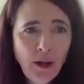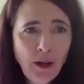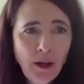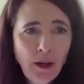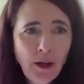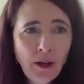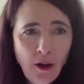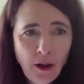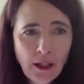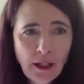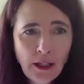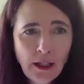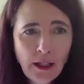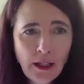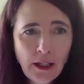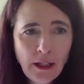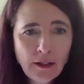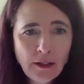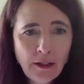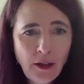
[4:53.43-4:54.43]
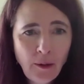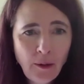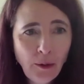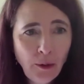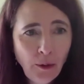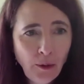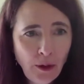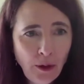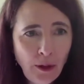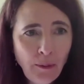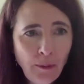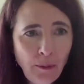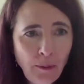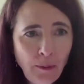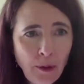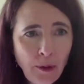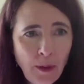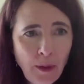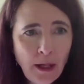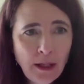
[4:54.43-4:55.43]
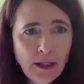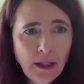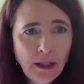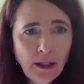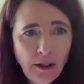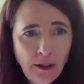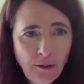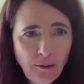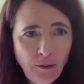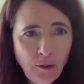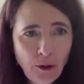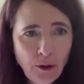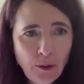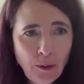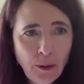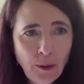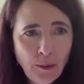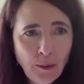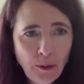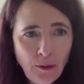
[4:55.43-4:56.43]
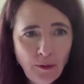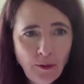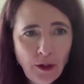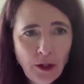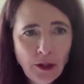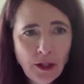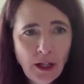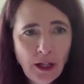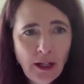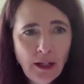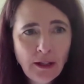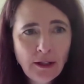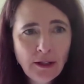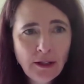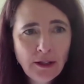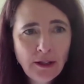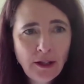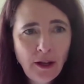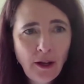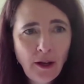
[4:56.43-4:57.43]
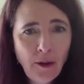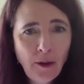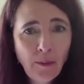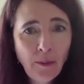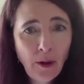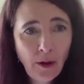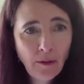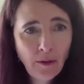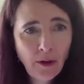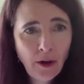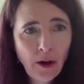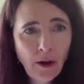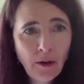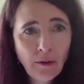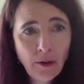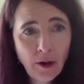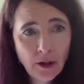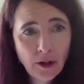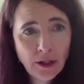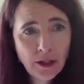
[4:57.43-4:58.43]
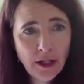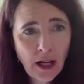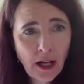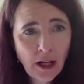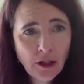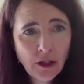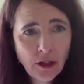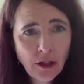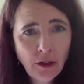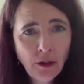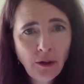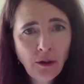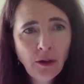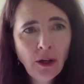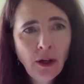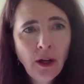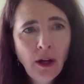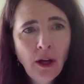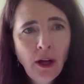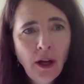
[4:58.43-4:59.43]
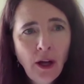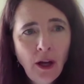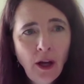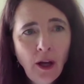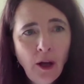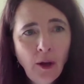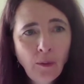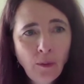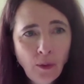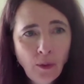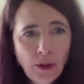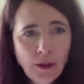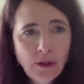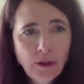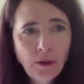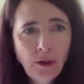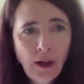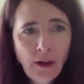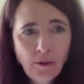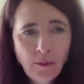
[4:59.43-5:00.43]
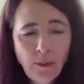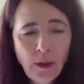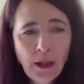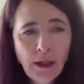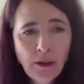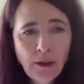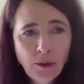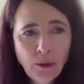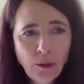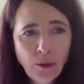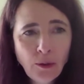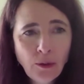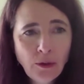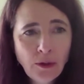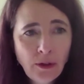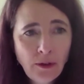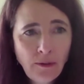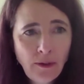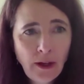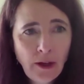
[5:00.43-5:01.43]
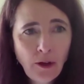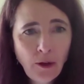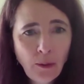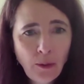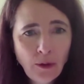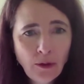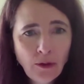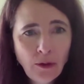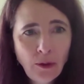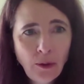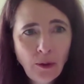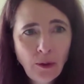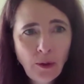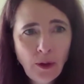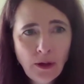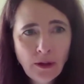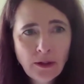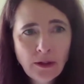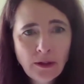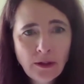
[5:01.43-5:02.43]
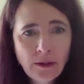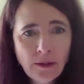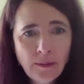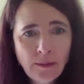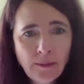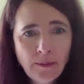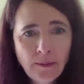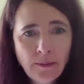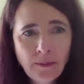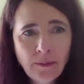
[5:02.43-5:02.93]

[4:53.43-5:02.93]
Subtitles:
my colleagues who are implementing the enforcement provisions of our statute. we do have many tools available to us.